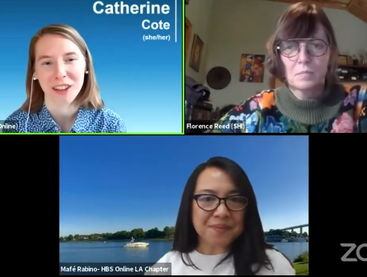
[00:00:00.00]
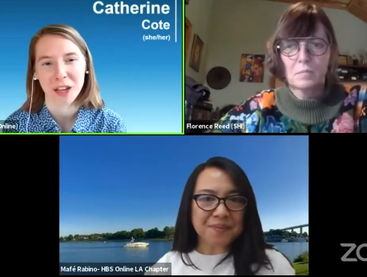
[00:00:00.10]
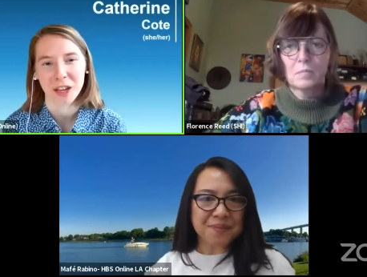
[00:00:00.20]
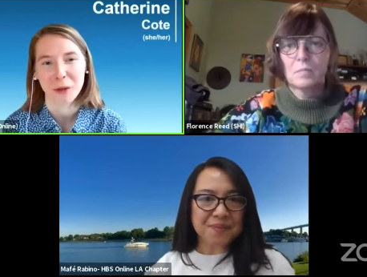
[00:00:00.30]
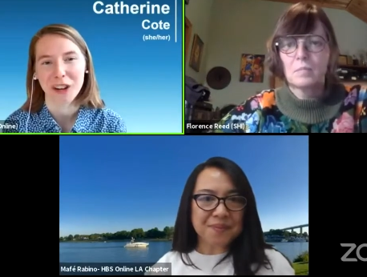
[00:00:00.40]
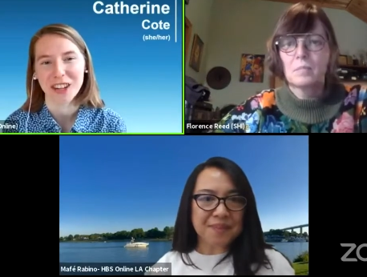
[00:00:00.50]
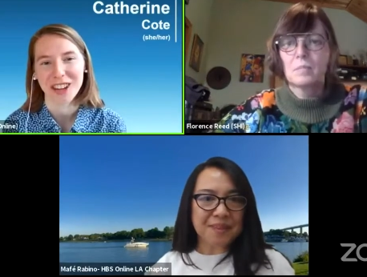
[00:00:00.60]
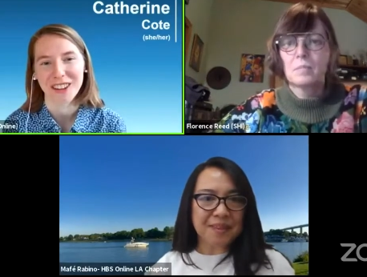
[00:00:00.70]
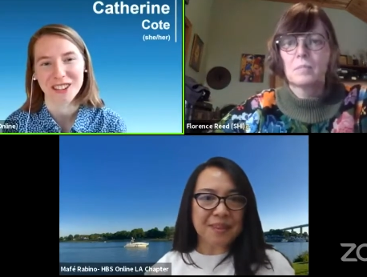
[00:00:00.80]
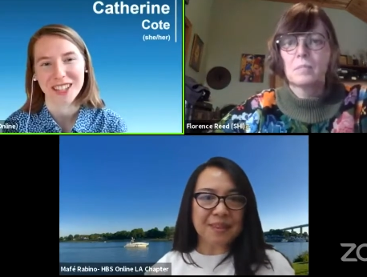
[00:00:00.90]
Speaker 1: community
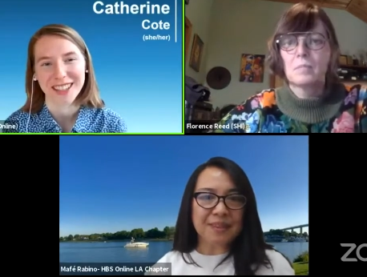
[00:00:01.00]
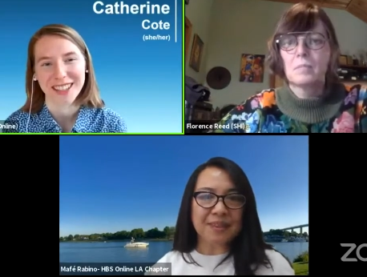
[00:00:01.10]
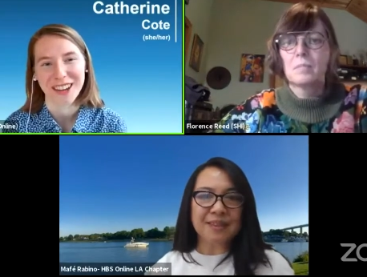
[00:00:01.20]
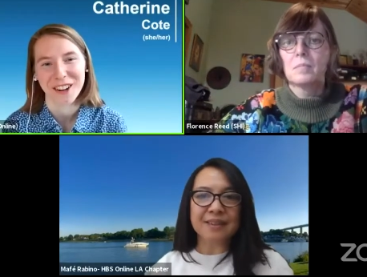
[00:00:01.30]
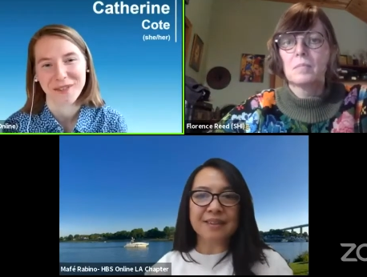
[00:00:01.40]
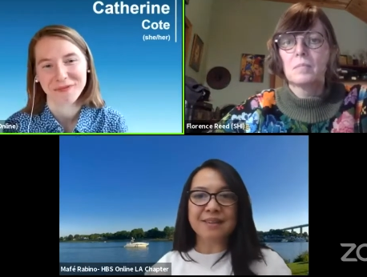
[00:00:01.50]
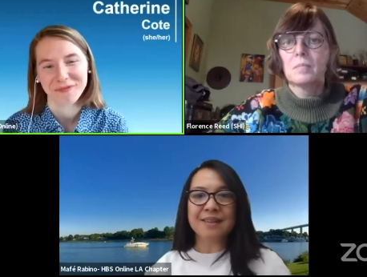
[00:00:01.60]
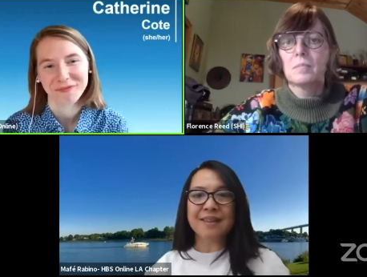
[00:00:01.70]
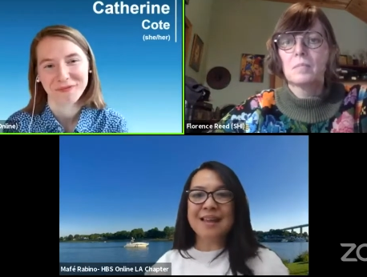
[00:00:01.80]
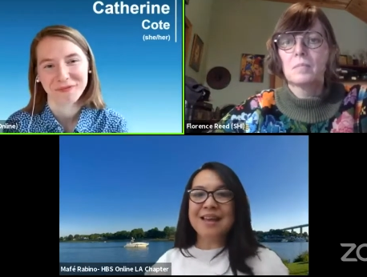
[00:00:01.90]
challenge this year?
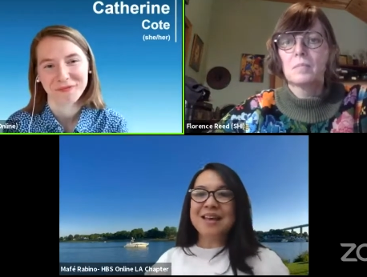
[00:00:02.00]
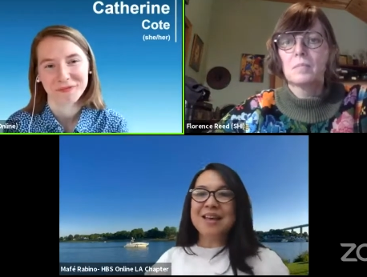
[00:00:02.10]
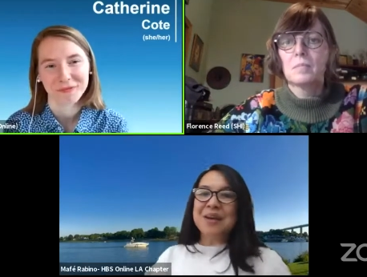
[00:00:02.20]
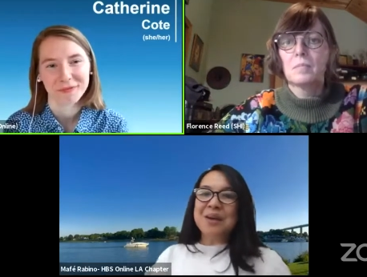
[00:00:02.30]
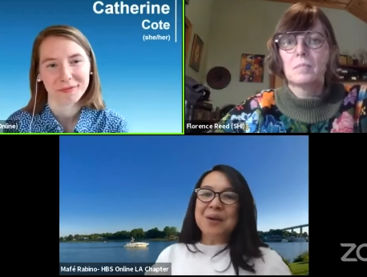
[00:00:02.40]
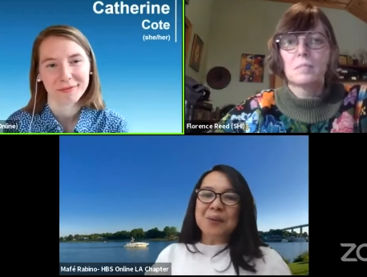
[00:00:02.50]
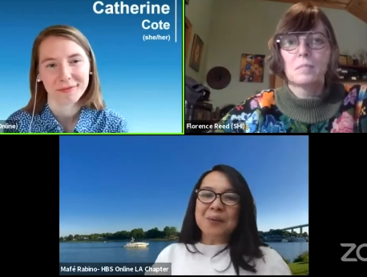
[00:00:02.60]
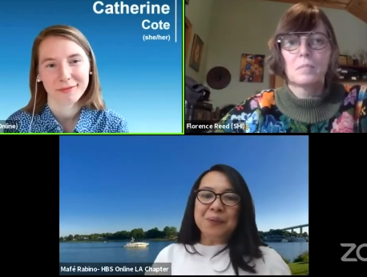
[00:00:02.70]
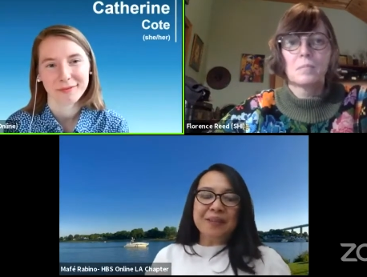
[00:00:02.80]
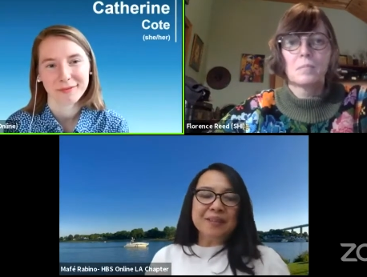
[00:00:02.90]

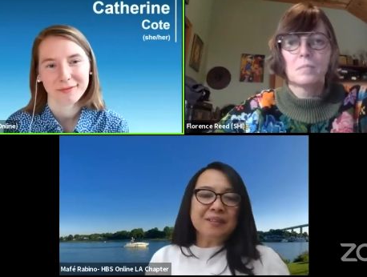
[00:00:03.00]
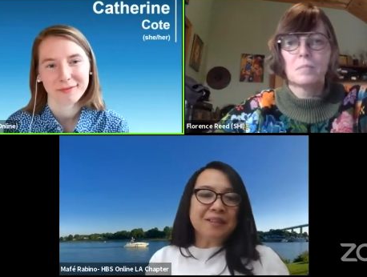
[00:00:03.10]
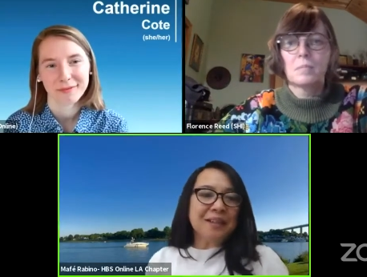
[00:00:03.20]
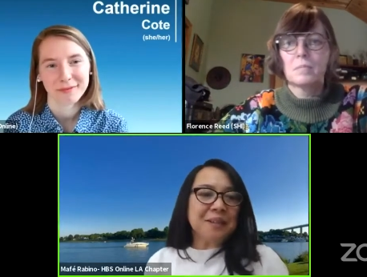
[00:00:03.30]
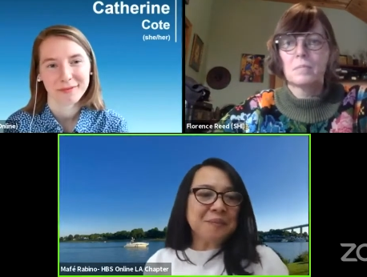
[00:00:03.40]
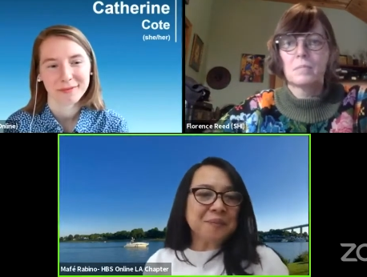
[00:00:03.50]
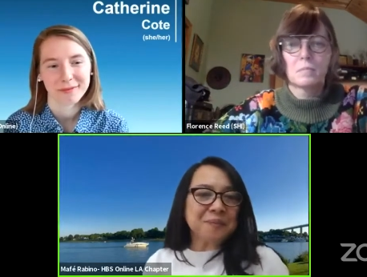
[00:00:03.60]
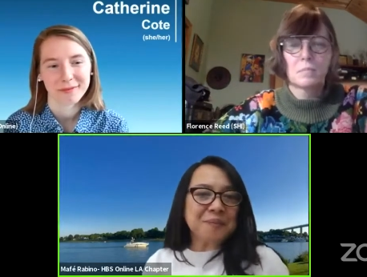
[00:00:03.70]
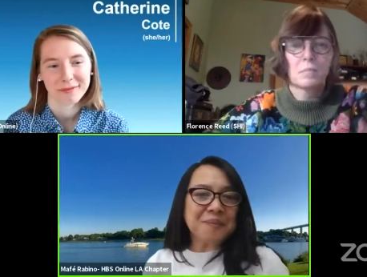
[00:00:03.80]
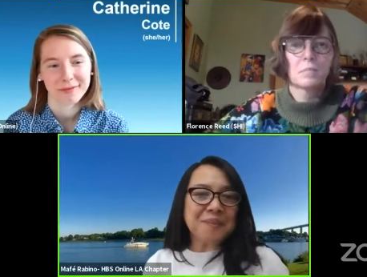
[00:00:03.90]
Speaker 2: Well,
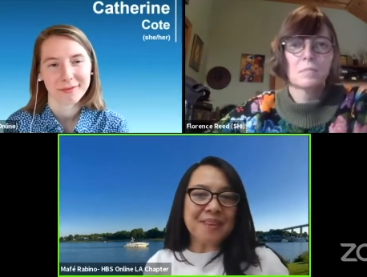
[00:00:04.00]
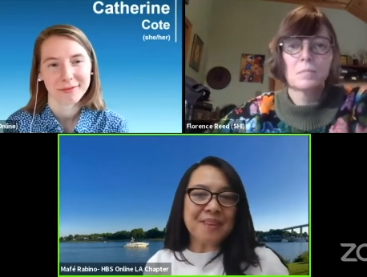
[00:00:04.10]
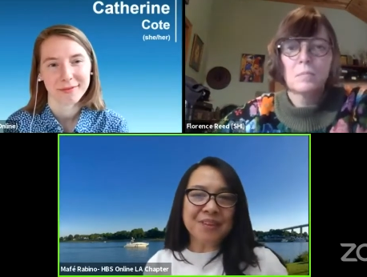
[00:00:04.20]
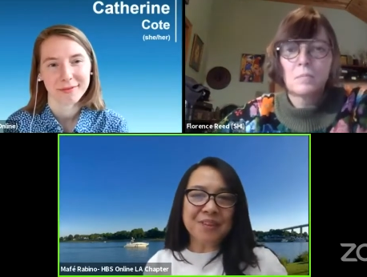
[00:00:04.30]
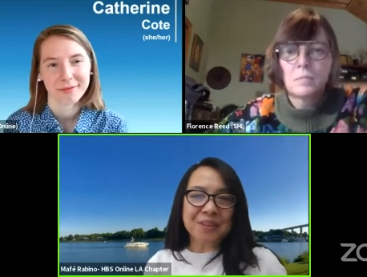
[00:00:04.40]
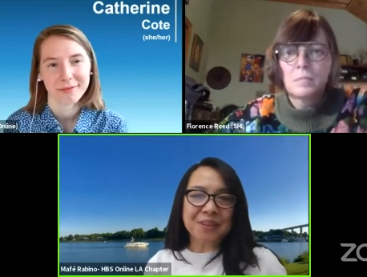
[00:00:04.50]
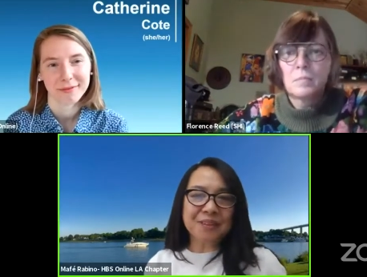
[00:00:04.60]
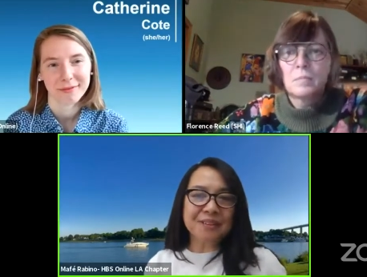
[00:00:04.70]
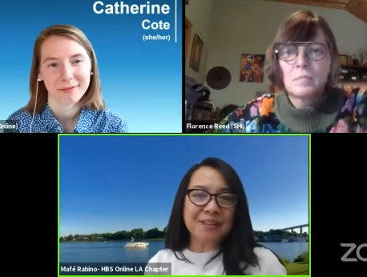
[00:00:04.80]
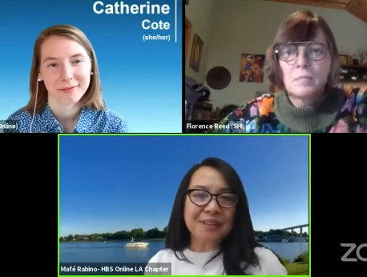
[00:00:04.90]
um,
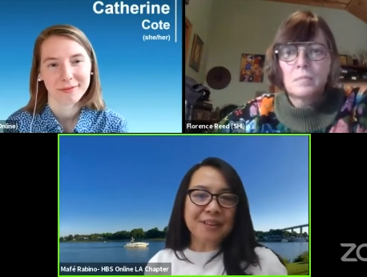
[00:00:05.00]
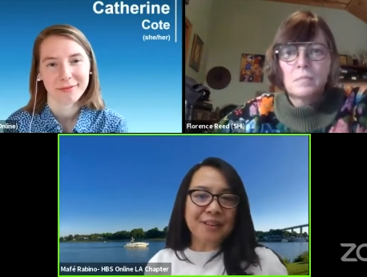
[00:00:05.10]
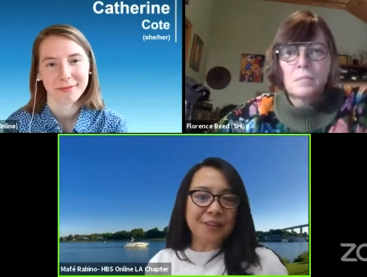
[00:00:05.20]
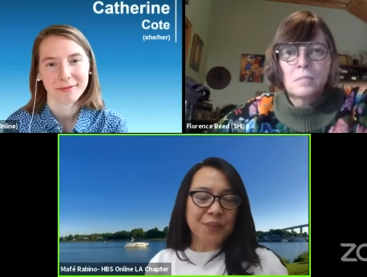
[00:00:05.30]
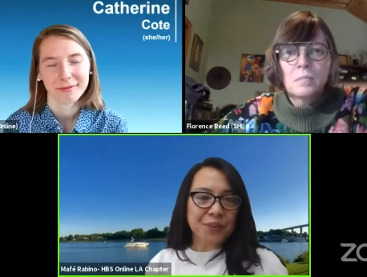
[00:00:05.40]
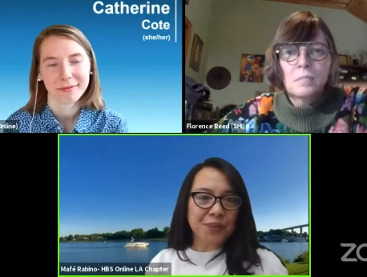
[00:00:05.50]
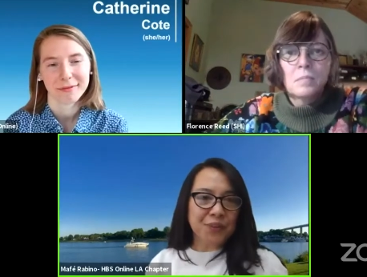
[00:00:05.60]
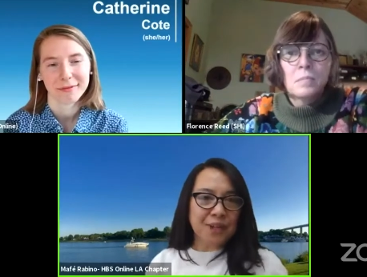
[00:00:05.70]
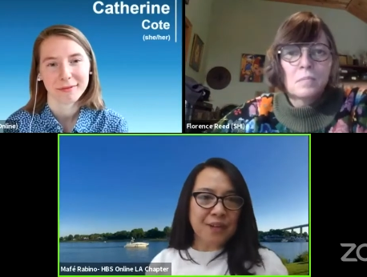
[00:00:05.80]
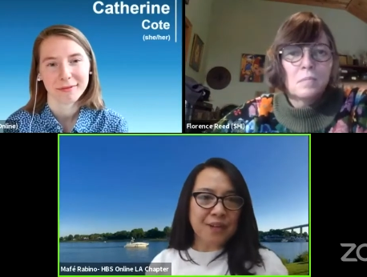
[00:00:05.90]
there there are
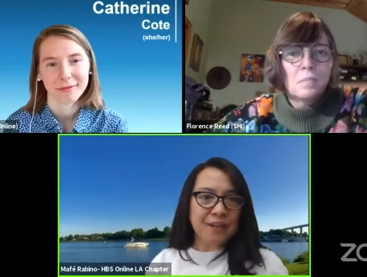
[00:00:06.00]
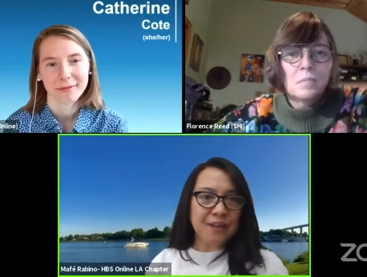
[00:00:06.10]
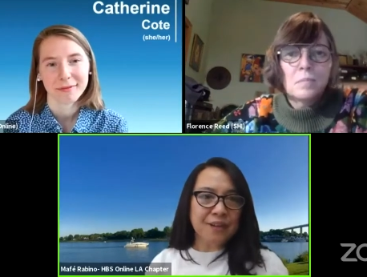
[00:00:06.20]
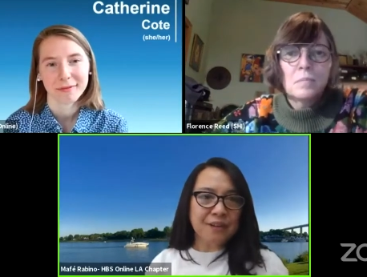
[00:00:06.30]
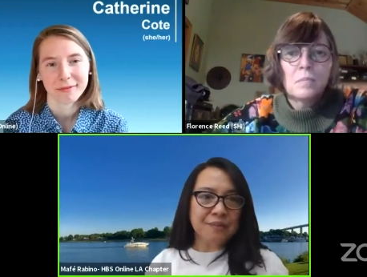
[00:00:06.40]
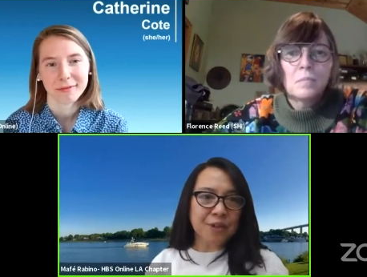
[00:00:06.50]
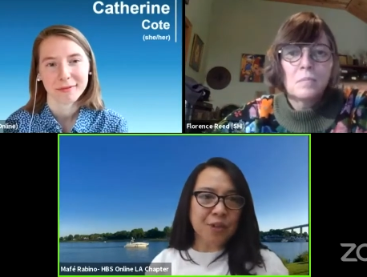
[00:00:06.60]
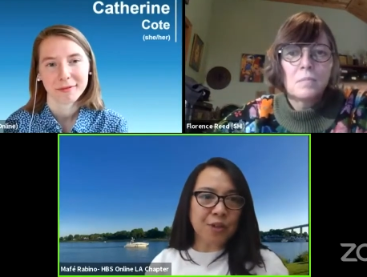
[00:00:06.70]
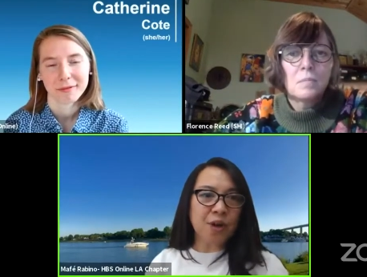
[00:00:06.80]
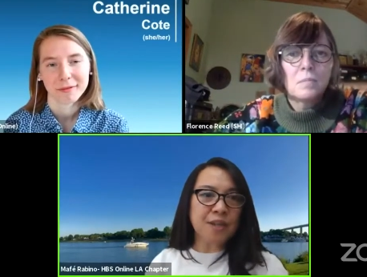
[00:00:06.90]
three, uh, the
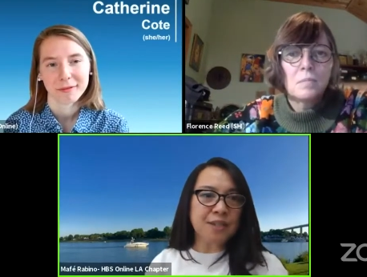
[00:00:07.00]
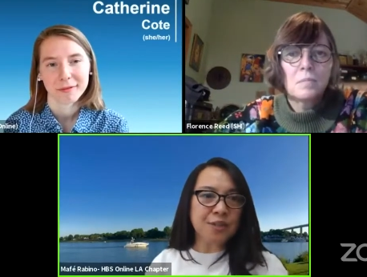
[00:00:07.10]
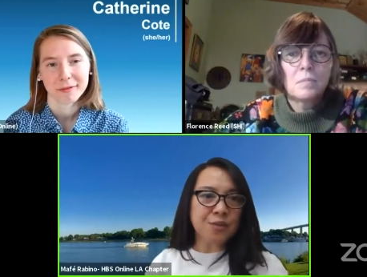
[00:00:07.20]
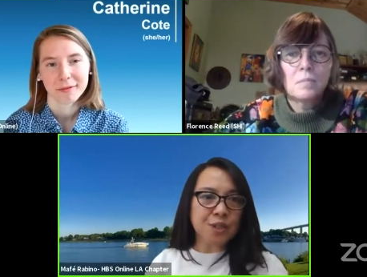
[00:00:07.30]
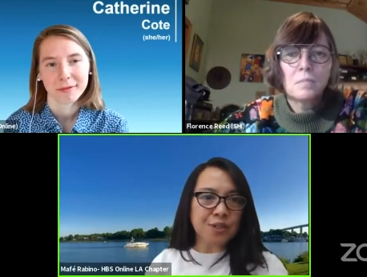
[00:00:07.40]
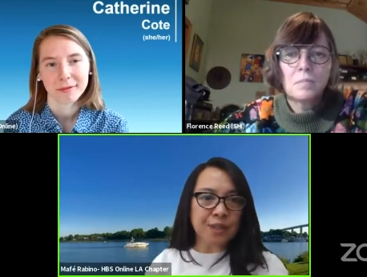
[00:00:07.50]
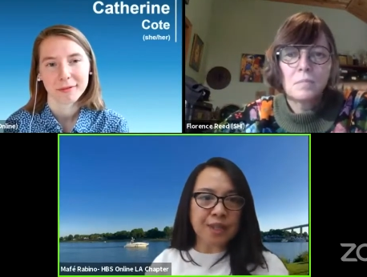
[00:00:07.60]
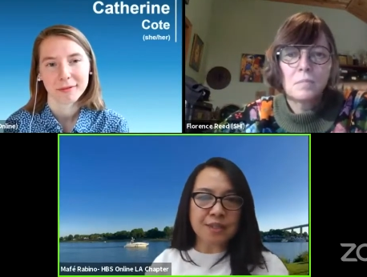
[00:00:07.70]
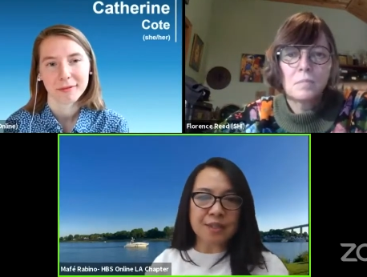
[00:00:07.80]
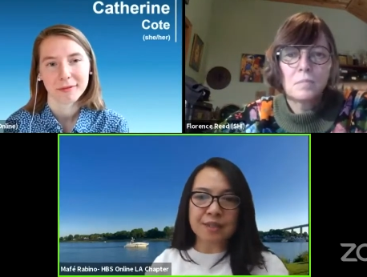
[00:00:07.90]
cause had
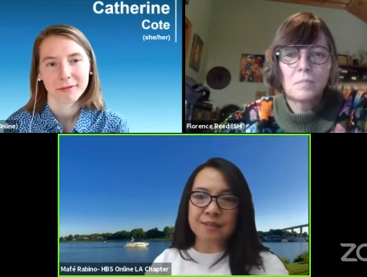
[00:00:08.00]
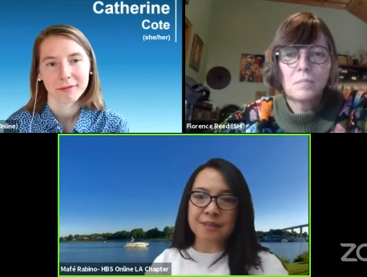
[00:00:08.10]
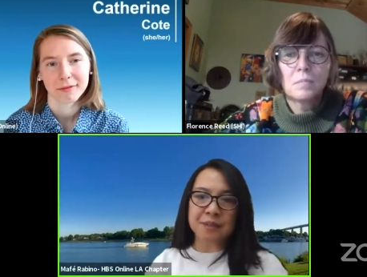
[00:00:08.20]
resonated